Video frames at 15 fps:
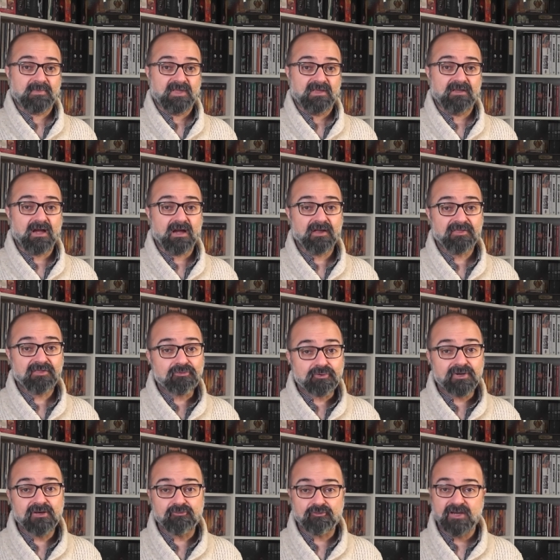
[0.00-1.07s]
There are
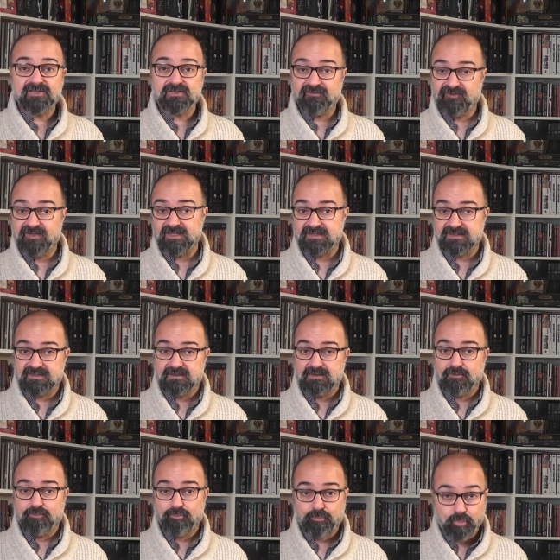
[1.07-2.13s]
3 racial feats:
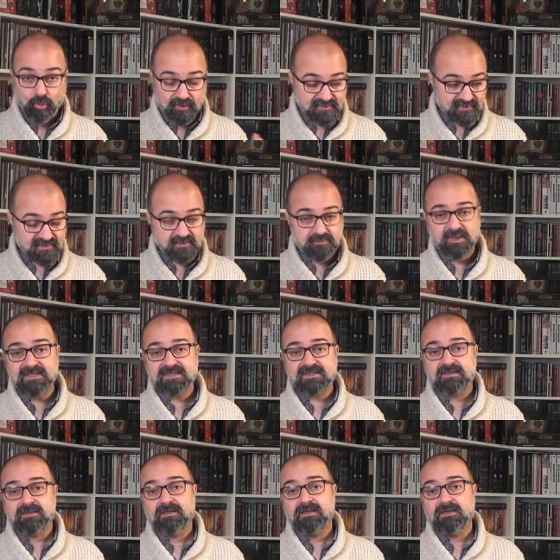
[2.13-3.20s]
Poison Spits,
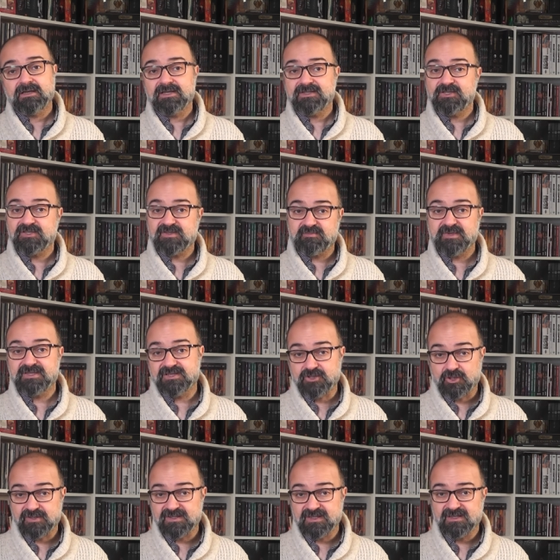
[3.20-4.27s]
lets you speed
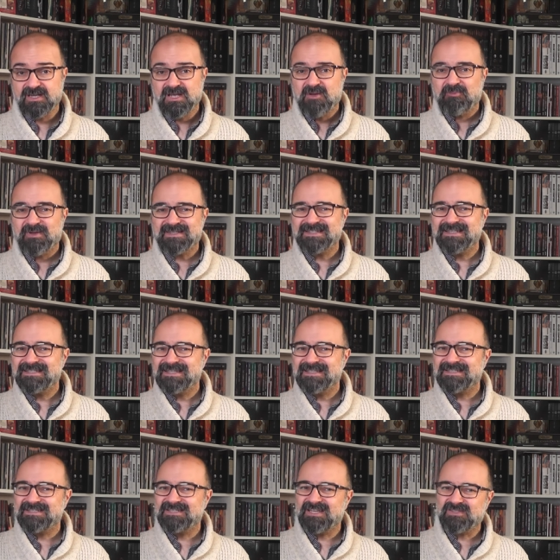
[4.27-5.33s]
detoxing, but since
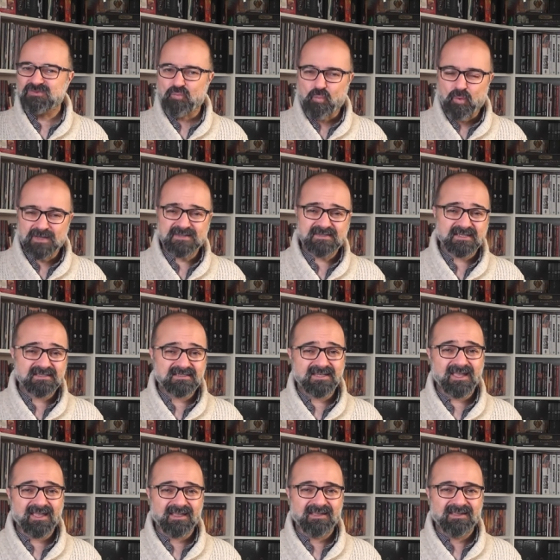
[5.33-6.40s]
it's just once a
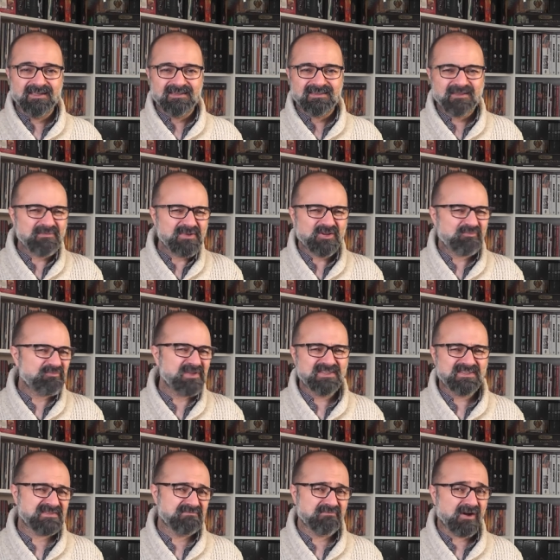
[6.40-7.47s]
day, that may not be the
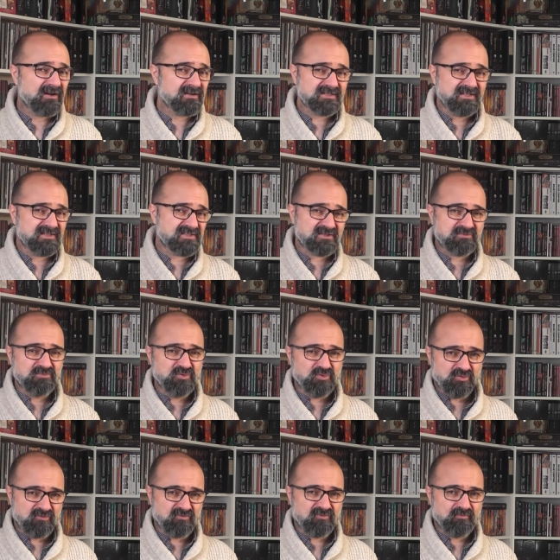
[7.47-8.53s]
smartest move.